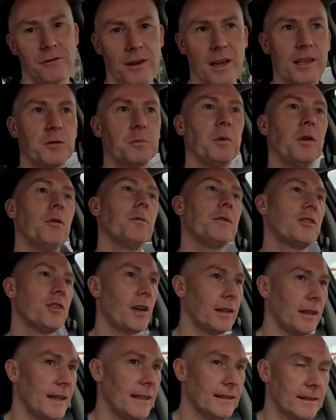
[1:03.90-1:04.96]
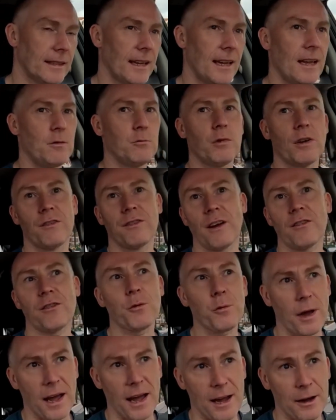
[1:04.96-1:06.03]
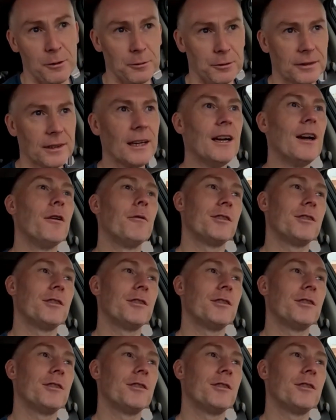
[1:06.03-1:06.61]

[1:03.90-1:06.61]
Facebook, we check LinkedIn, we faff around,